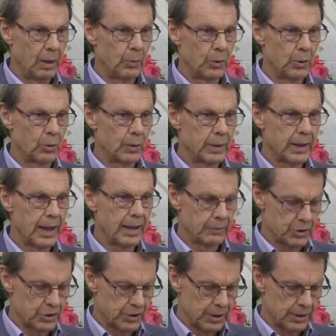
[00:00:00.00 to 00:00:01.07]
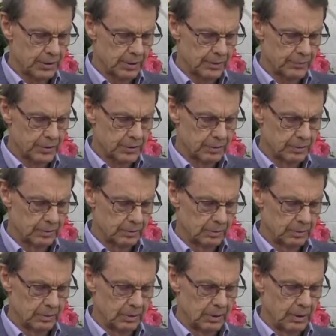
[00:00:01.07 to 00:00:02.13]
We already have incentives
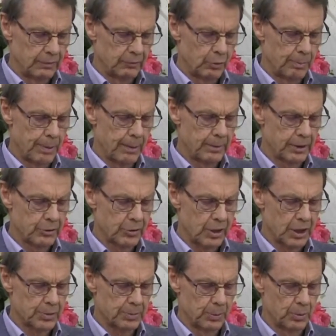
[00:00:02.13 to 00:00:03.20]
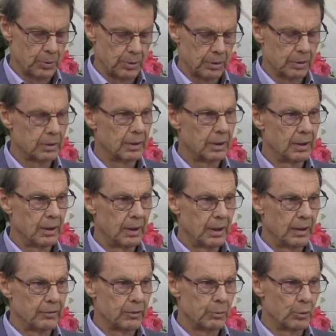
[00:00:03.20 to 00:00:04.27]
for public transport,
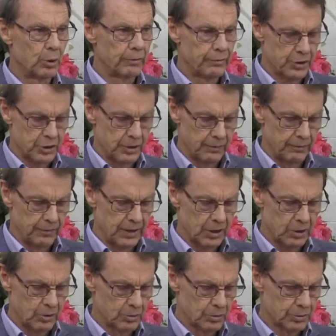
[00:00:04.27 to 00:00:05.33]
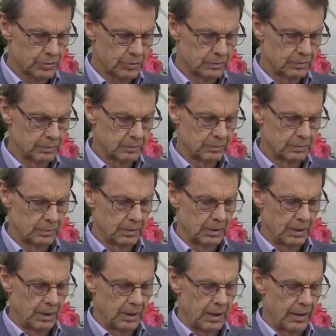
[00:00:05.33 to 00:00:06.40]
for more efficient vehicles,
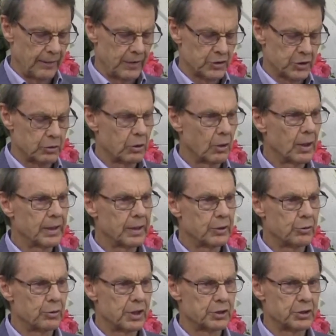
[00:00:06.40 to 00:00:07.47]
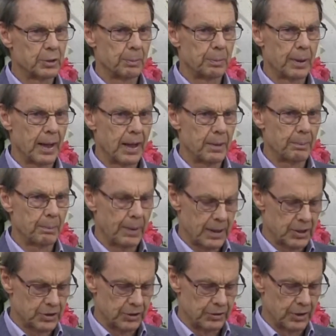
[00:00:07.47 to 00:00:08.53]
and there's a growing interest in
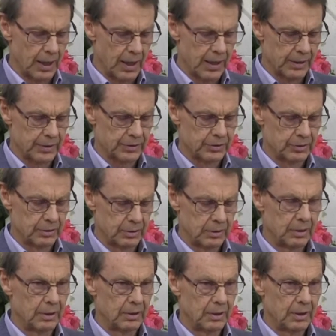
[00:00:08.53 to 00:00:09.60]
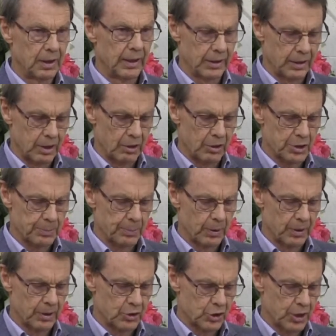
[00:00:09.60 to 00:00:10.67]
plant-based diets and a
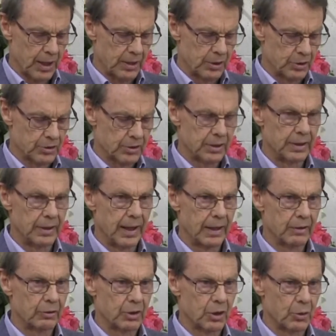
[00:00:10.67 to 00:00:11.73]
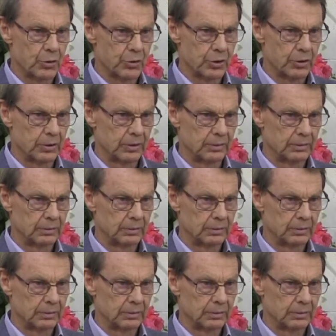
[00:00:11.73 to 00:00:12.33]
corresponding changes in agriculture.